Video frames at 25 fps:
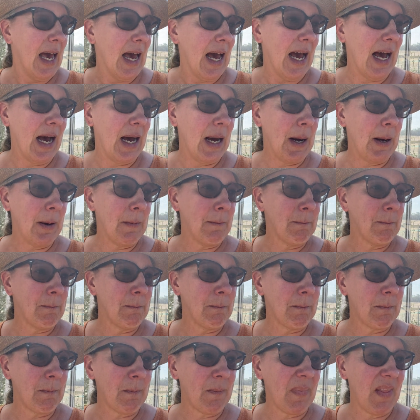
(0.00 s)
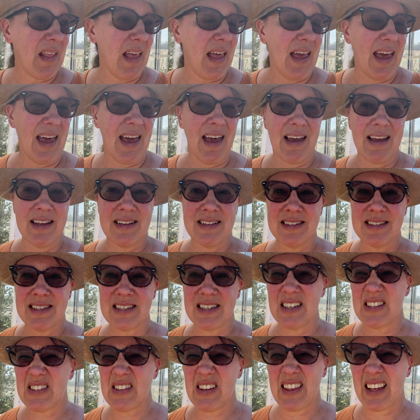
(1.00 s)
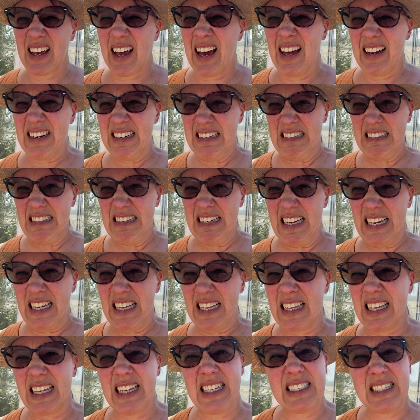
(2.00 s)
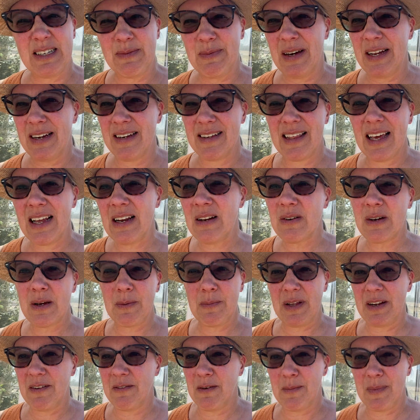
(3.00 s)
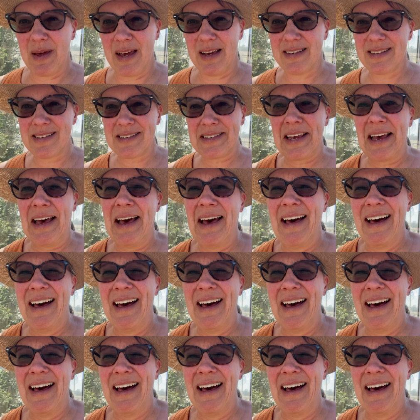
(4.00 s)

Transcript: And so the garden, the tomato, they look a bit of a mess.